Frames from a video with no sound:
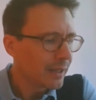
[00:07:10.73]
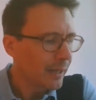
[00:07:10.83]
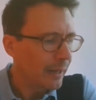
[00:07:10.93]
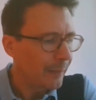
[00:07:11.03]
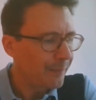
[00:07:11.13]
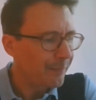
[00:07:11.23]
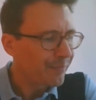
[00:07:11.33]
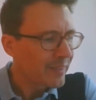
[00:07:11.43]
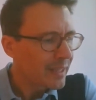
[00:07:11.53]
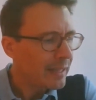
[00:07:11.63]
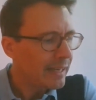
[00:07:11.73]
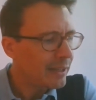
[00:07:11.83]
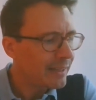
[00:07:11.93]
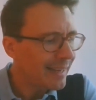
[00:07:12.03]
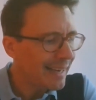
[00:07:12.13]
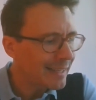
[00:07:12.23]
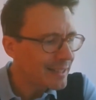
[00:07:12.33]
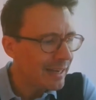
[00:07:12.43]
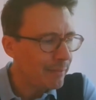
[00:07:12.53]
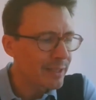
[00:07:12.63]
Um, then at the
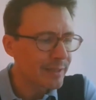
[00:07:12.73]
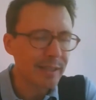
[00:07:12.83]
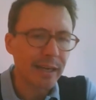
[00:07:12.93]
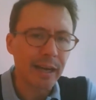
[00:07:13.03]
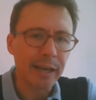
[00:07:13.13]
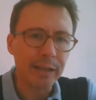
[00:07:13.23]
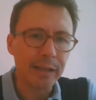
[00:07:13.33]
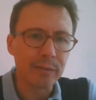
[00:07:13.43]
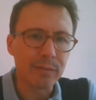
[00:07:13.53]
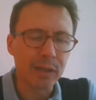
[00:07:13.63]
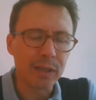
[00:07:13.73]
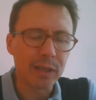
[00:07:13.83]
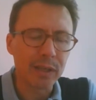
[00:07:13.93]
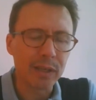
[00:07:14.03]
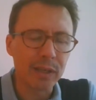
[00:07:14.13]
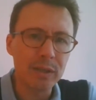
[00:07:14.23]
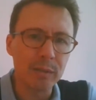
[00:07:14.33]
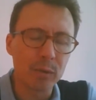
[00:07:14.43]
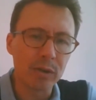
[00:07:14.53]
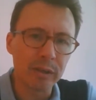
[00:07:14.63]
academic side of things, you can
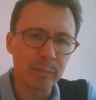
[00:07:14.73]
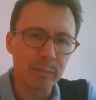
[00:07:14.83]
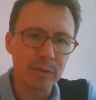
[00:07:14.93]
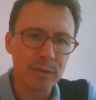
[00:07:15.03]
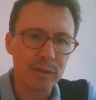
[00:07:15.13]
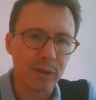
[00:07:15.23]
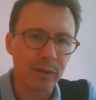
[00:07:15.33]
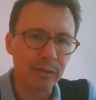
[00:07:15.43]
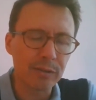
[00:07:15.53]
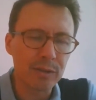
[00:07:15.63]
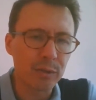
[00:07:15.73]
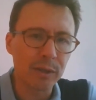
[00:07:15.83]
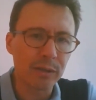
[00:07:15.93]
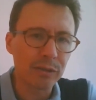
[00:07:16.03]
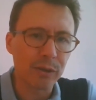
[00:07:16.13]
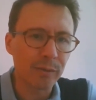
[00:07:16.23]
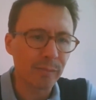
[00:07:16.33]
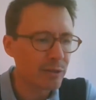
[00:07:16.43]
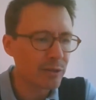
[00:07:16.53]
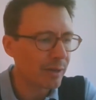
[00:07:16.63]
also hear more liberal scholars. So we're not
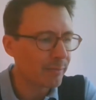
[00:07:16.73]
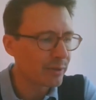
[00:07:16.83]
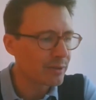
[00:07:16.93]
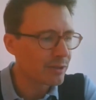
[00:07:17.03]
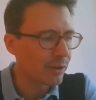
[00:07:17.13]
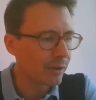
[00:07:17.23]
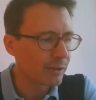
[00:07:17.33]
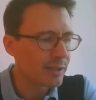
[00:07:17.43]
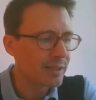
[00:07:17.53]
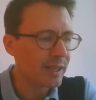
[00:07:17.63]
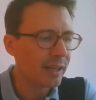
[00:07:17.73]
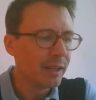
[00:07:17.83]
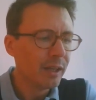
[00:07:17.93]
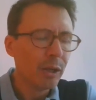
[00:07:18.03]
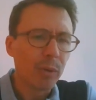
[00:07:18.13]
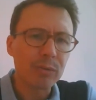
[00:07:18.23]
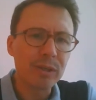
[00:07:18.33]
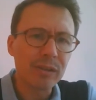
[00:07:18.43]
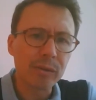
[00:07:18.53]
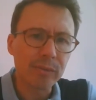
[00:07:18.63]
talking about Trumpian scholars that say, well,
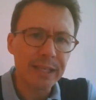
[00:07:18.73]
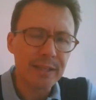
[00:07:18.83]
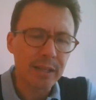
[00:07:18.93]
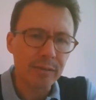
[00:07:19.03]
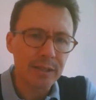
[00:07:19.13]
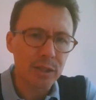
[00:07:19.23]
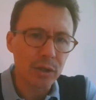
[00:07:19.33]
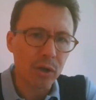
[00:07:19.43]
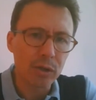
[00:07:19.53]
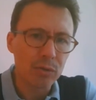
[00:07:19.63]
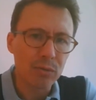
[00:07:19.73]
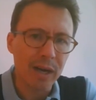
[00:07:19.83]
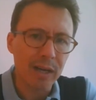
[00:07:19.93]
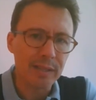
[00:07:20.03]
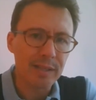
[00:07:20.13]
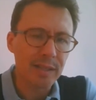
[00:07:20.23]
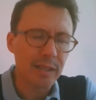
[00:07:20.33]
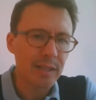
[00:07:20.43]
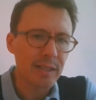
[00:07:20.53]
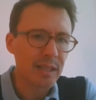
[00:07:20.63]
critical race theory is non-nuanced,
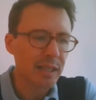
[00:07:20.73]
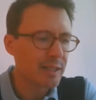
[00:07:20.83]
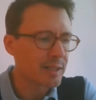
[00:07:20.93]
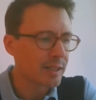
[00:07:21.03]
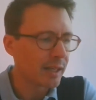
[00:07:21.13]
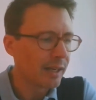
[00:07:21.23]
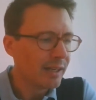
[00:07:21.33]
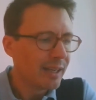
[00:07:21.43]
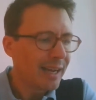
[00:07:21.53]
it's, it's uh,